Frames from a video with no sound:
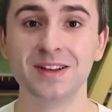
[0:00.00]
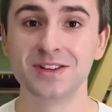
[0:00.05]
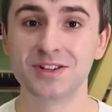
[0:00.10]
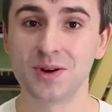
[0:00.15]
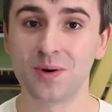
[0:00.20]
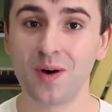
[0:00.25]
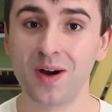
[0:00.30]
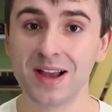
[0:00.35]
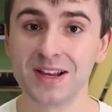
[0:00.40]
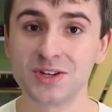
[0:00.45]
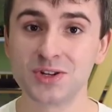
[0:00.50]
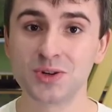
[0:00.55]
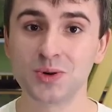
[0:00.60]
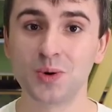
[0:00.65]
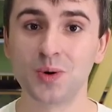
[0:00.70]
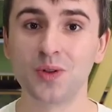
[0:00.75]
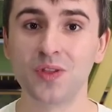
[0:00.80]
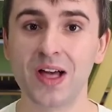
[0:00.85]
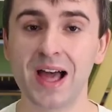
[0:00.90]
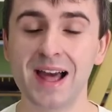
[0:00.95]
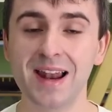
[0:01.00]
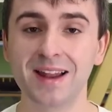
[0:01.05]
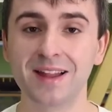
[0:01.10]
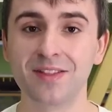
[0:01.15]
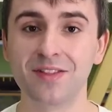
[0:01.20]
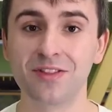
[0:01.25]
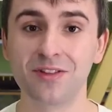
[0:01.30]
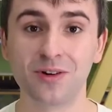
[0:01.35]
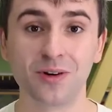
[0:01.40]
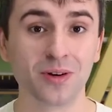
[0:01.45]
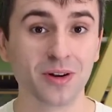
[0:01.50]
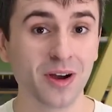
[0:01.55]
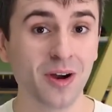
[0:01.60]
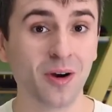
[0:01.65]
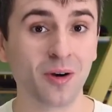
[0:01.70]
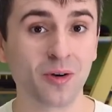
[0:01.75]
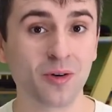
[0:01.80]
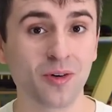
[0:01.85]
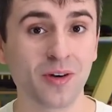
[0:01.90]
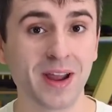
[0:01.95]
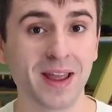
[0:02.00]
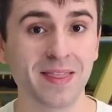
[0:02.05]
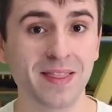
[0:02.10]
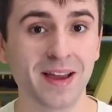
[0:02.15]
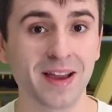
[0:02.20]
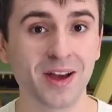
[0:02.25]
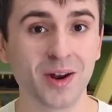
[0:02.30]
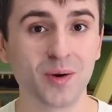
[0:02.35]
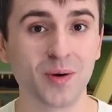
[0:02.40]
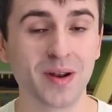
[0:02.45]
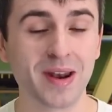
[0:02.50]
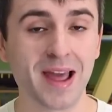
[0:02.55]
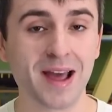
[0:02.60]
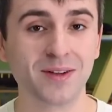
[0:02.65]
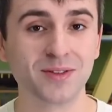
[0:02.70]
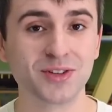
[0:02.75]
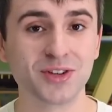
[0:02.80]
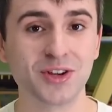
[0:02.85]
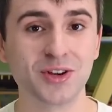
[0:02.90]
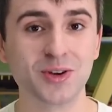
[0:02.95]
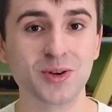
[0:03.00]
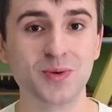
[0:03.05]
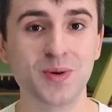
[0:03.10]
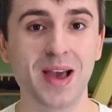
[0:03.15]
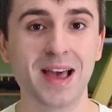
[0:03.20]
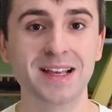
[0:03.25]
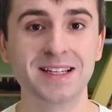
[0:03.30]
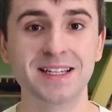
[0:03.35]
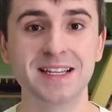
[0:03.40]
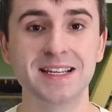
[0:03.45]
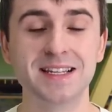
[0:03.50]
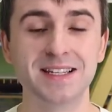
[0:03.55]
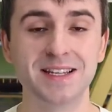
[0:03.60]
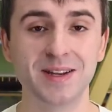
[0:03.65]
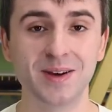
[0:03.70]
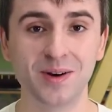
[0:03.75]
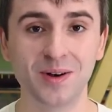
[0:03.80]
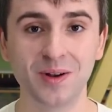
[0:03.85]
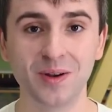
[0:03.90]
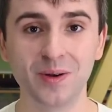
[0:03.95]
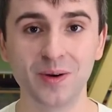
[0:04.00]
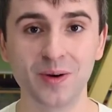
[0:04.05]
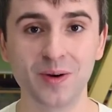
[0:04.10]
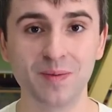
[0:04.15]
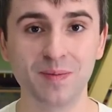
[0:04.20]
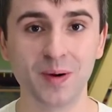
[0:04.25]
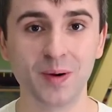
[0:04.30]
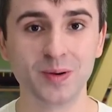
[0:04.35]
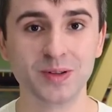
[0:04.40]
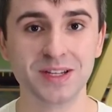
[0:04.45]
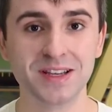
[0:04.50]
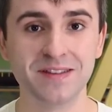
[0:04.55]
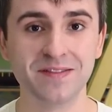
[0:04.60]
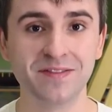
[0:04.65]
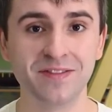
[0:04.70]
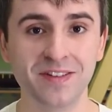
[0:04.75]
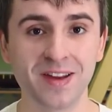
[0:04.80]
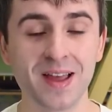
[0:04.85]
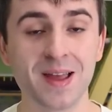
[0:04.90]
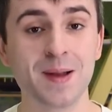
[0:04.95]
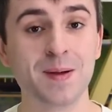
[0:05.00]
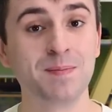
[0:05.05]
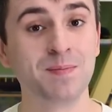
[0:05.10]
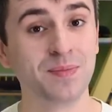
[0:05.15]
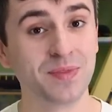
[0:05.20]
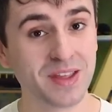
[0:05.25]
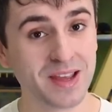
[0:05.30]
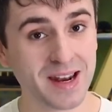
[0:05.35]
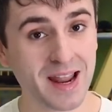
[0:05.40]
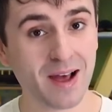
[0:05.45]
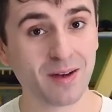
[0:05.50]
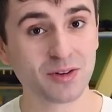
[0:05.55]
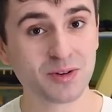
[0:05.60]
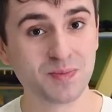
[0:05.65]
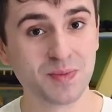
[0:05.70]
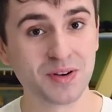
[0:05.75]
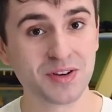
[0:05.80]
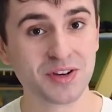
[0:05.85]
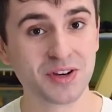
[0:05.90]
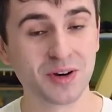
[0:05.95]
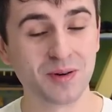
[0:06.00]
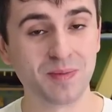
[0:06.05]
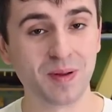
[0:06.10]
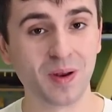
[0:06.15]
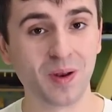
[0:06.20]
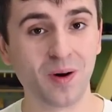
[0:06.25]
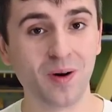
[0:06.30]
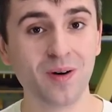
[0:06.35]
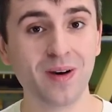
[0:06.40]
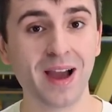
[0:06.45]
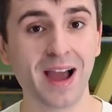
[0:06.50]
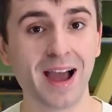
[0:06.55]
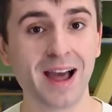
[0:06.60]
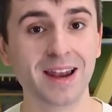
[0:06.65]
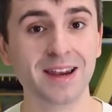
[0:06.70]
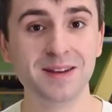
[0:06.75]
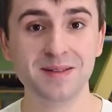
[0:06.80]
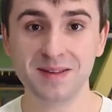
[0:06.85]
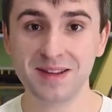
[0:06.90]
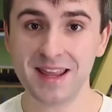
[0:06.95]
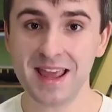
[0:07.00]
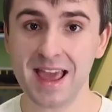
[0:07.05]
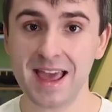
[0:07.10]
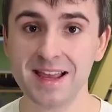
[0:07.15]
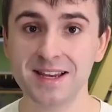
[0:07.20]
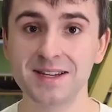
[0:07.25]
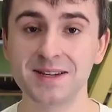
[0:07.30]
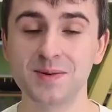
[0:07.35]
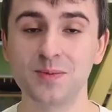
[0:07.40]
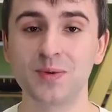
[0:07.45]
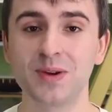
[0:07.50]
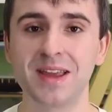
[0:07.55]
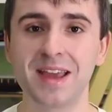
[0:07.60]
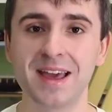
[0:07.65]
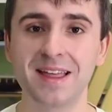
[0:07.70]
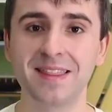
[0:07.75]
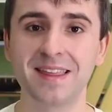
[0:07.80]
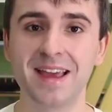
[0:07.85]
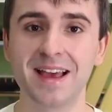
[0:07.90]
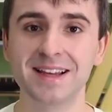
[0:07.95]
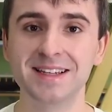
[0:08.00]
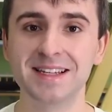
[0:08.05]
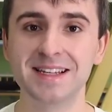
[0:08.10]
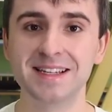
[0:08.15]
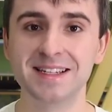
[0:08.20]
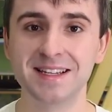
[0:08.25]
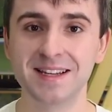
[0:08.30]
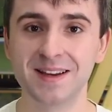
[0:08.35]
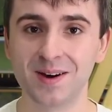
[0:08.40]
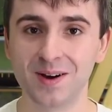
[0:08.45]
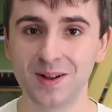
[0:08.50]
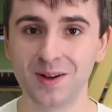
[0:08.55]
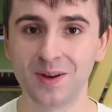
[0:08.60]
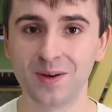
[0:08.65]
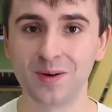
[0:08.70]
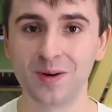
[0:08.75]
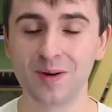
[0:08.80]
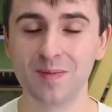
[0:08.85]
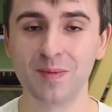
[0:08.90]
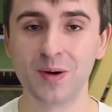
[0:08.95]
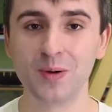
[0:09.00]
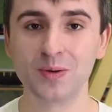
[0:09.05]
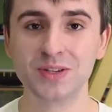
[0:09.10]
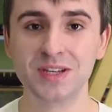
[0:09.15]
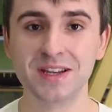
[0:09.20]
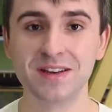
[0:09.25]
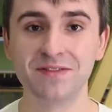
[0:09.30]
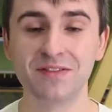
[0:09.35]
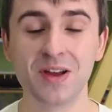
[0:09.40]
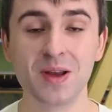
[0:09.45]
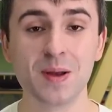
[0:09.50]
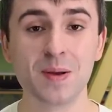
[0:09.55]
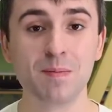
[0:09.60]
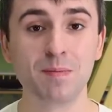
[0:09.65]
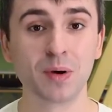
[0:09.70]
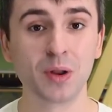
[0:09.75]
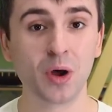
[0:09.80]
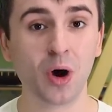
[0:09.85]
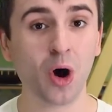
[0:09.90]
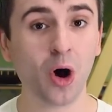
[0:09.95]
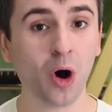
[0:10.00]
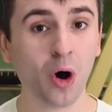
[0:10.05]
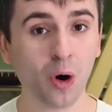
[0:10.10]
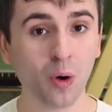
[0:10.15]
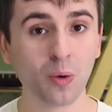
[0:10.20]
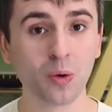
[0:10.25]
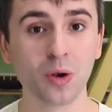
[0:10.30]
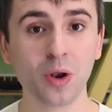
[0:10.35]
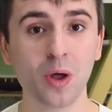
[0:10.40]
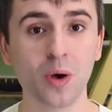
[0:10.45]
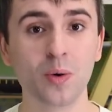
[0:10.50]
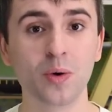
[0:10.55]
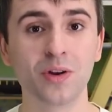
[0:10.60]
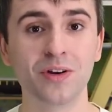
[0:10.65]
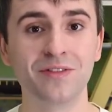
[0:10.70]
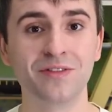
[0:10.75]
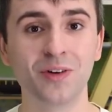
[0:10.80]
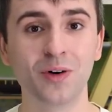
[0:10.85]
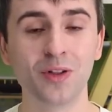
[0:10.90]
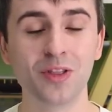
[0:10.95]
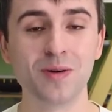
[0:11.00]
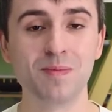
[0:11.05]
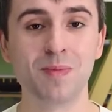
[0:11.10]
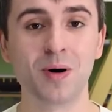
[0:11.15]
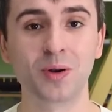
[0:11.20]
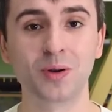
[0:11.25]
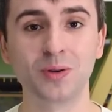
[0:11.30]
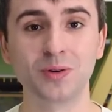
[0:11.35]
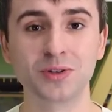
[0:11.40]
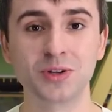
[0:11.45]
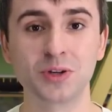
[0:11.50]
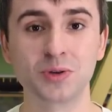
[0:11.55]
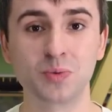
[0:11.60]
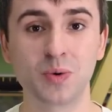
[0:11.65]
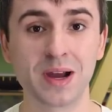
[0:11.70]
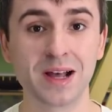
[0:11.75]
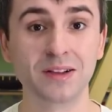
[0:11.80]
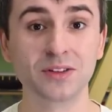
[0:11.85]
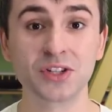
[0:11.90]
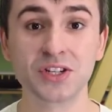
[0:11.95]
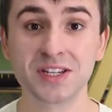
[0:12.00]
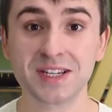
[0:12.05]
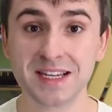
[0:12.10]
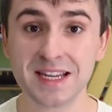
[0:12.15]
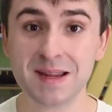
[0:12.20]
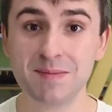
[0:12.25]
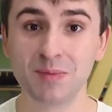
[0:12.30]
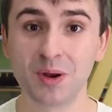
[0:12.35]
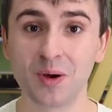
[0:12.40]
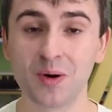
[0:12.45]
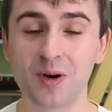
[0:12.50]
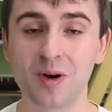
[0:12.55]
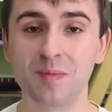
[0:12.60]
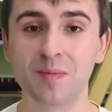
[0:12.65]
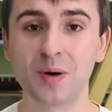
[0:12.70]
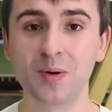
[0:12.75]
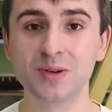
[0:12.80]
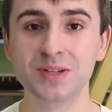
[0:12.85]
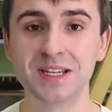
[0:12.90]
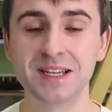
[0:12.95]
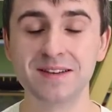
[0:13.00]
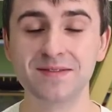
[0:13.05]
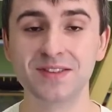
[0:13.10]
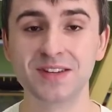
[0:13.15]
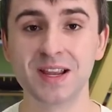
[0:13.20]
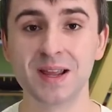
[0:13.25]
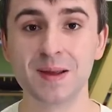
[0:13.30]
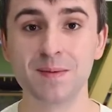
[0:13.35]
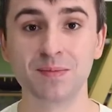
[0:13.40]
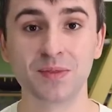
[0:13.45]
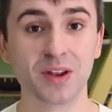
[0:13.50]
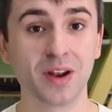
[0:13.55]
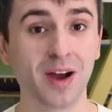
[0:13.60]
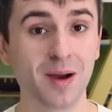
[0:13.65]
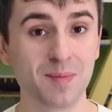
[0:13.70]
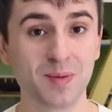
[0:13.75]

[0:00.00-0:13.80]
So I saw that and thought, oh great, they're going to announce a new SECR locomotive. The announcements come along and yes, we get the SECR locomotive, but a whole load of other models as well, steam locomotives that I